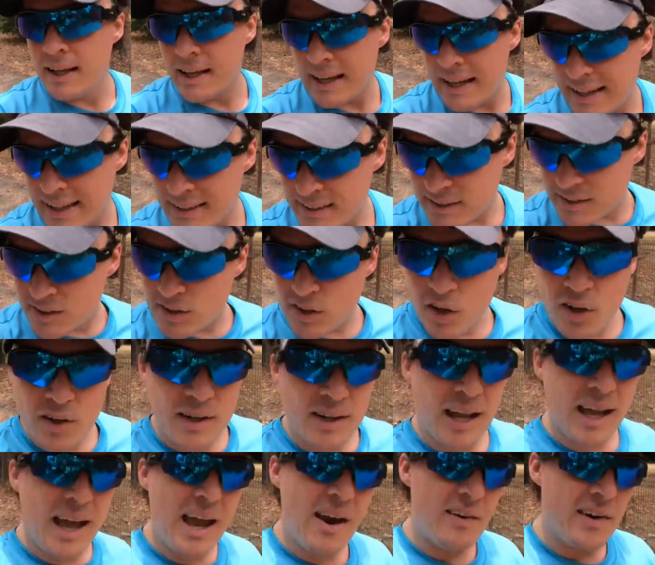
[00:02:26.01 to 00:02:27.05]
in
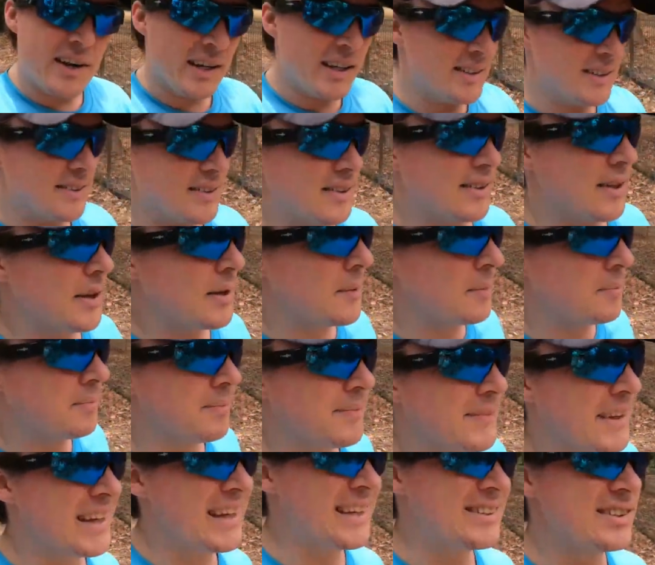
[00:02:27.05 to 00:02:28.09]
certain areas
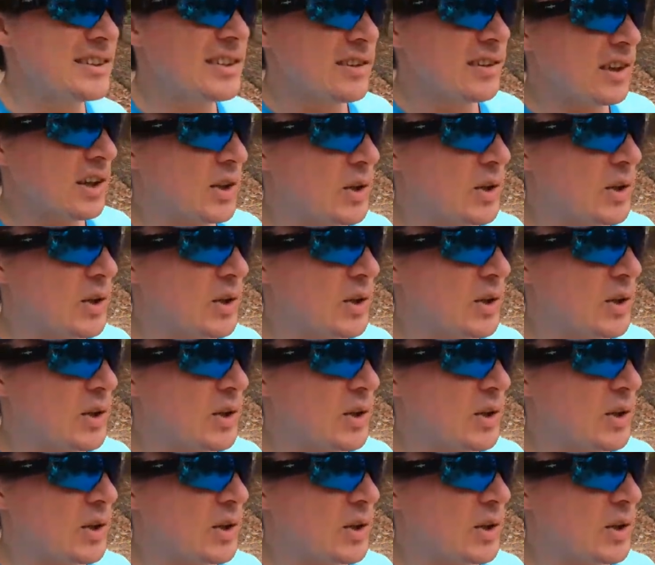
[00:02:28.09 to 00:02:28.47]
isn't the